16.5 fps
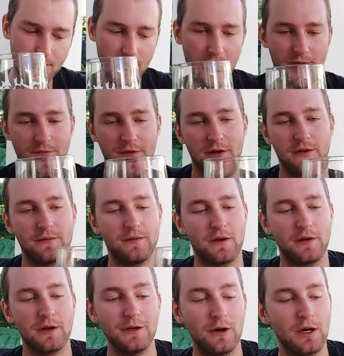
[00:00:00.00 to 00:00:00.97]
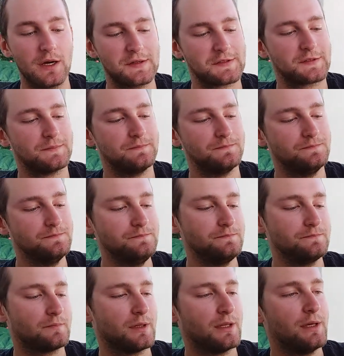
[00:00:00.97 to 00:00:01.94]
Very, very nice.
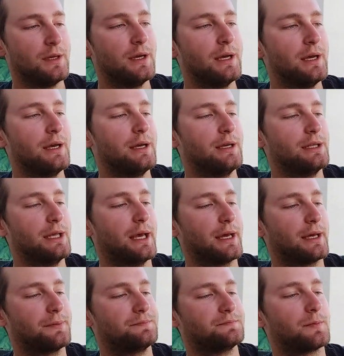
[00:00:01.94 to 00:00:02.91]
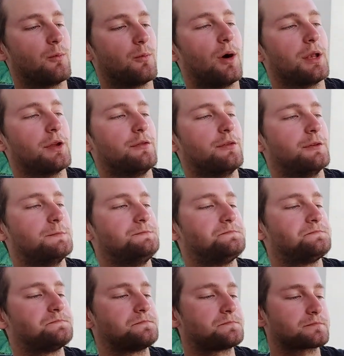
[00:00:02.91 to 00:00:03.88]
Yeah, wonderful.
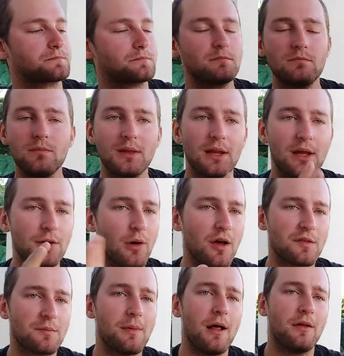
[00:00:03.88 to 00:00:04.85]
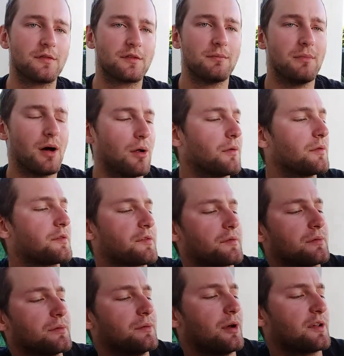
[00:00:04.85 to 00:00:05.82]
A nice balance of malts,
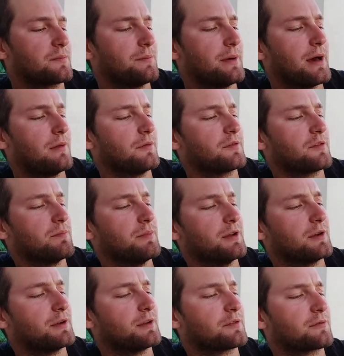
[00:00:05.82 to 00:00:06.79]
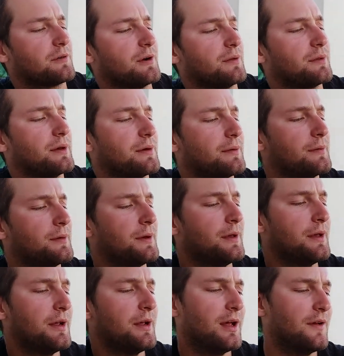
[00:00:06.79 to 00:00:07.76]
a nice balance of bitterness right there.
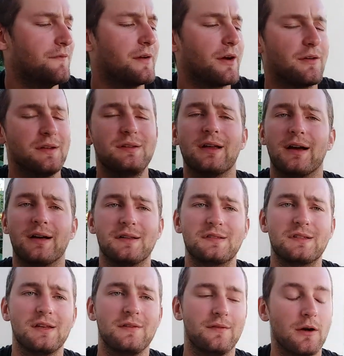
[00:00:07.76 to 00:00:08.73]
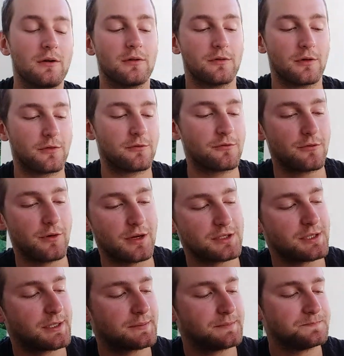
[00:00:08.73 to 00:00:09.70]
Very tasty, very
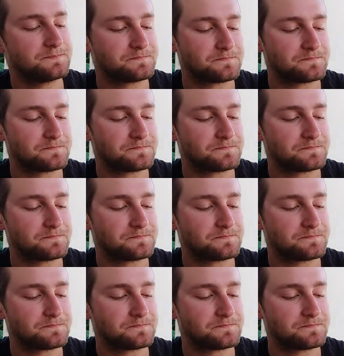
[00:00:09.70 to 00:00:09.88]
refreshing.